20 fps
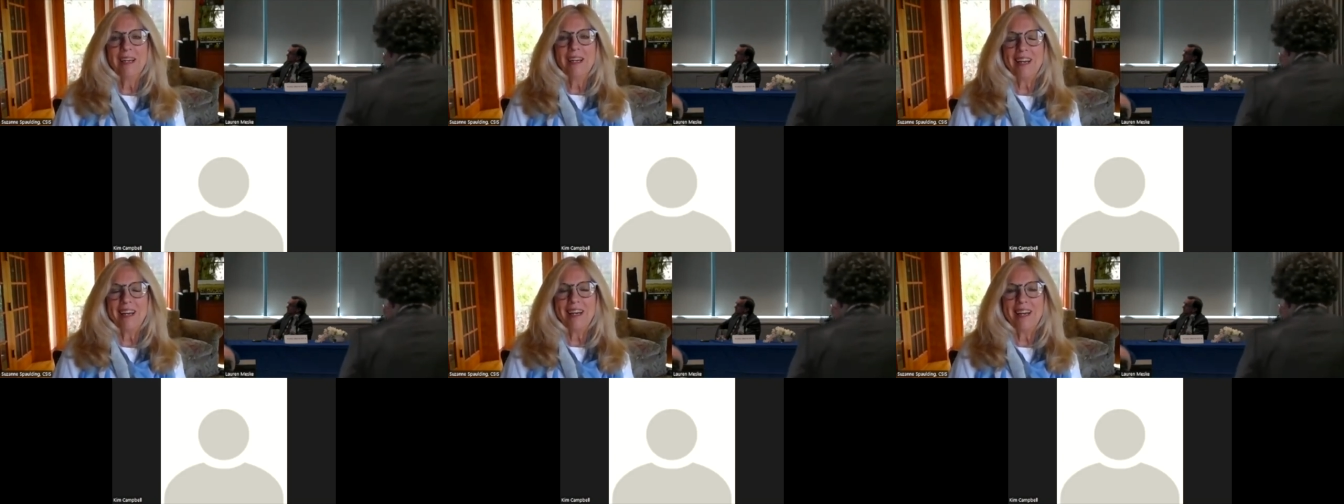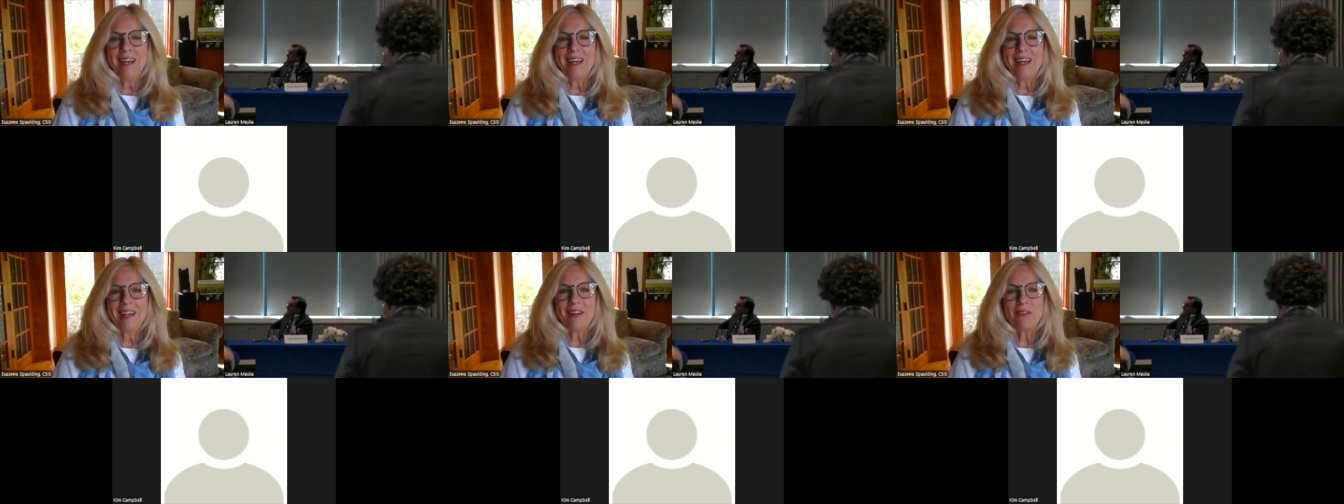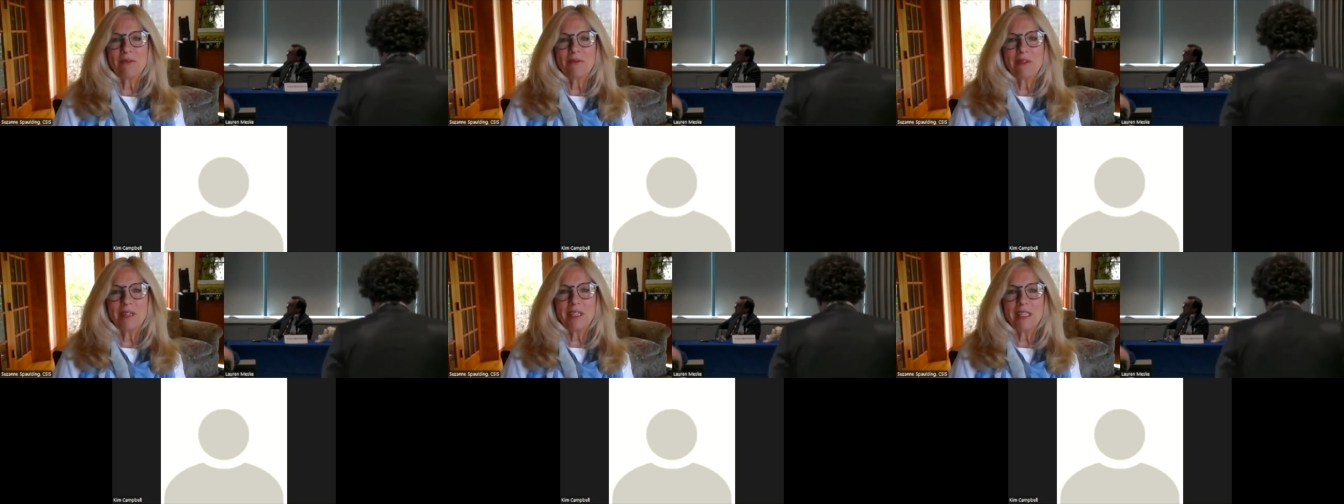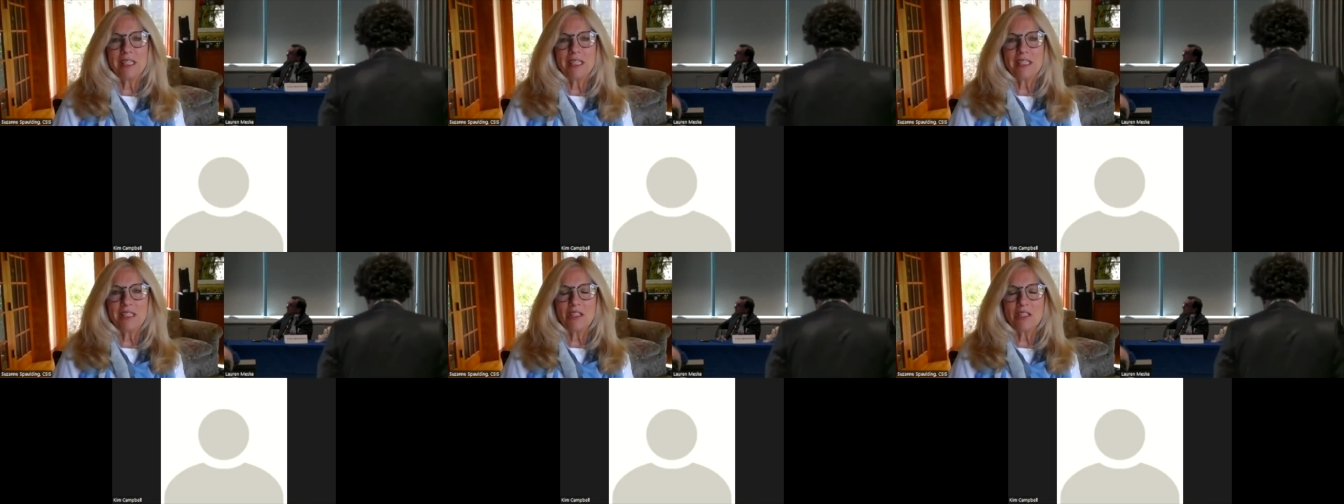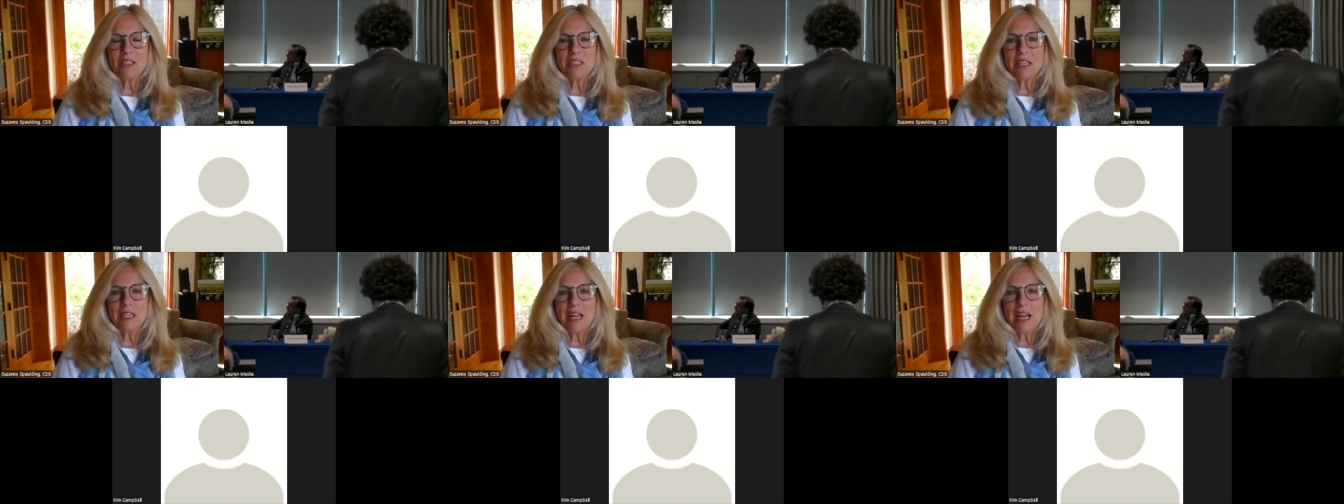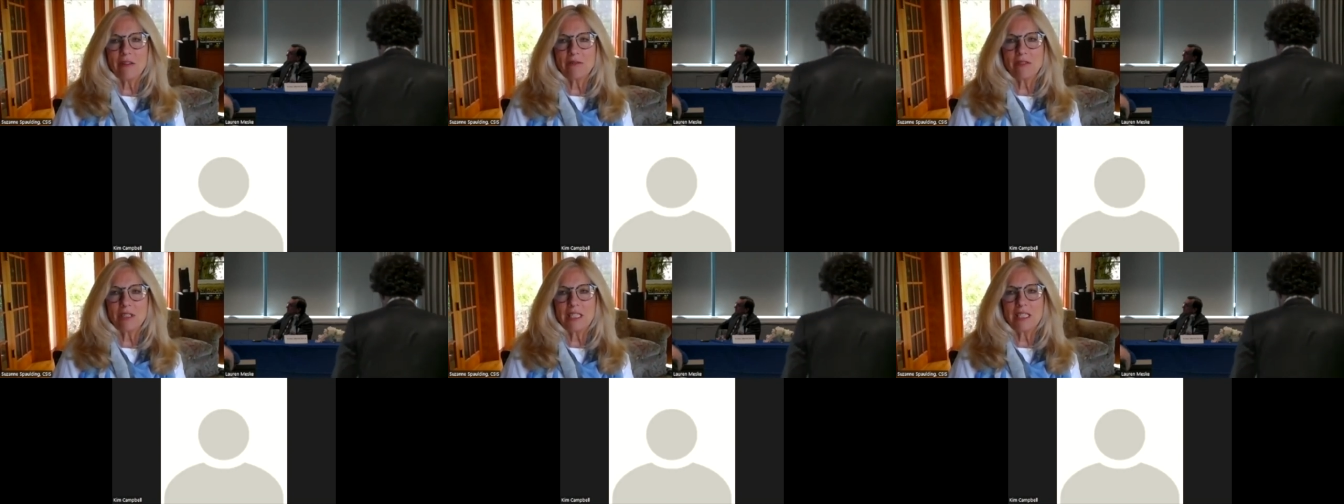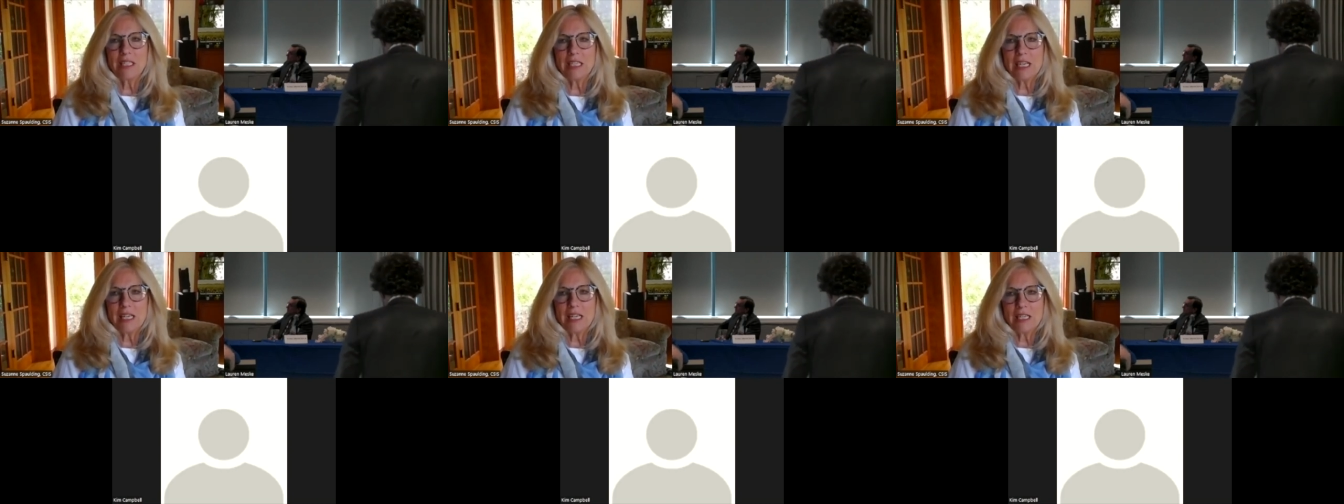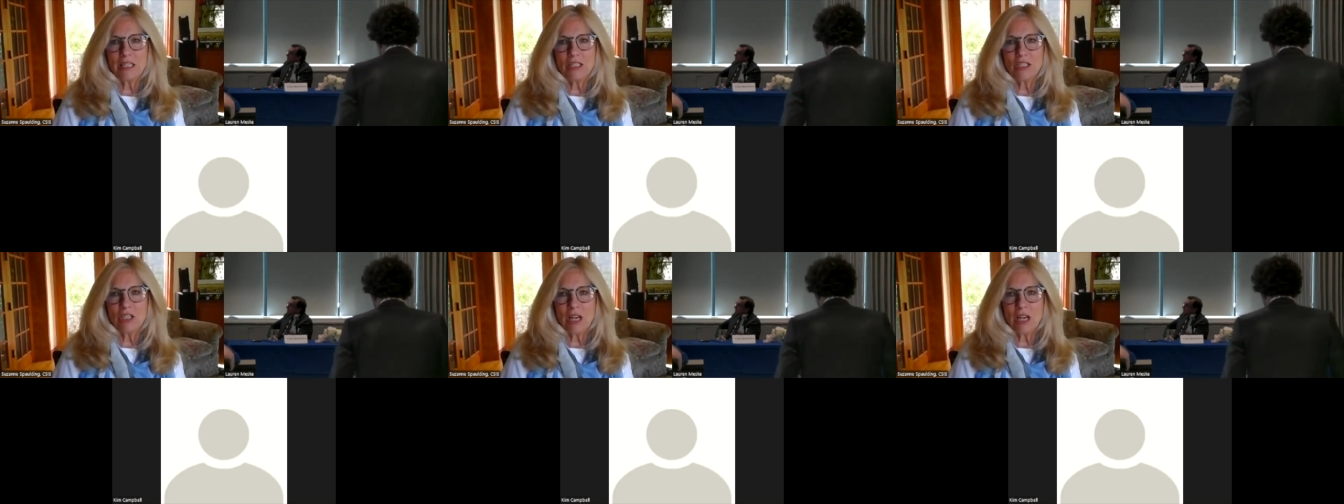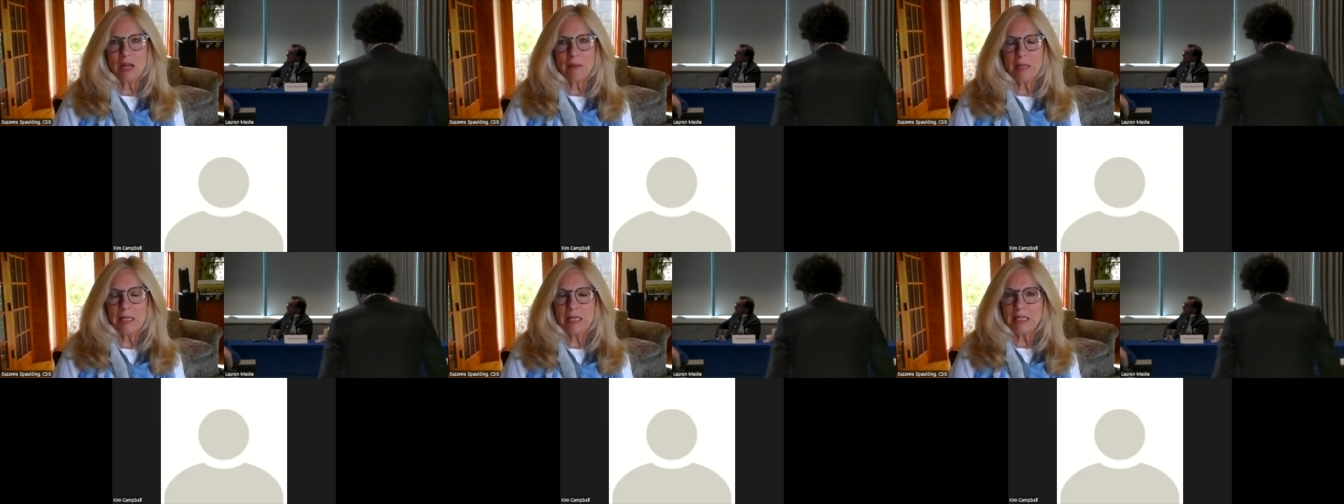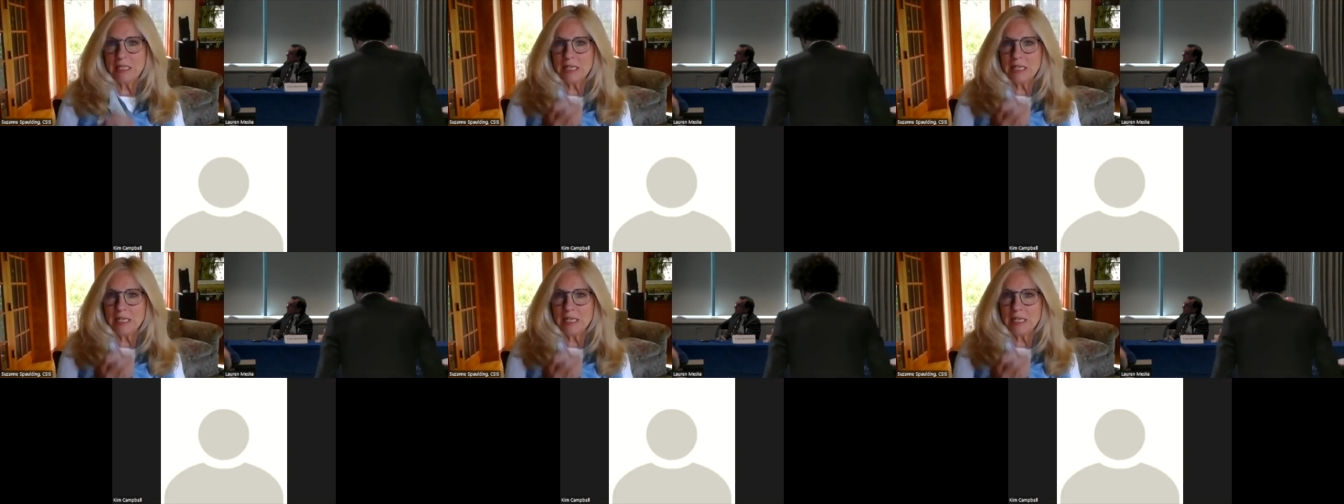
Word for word: Uh, really, just an outstanding job he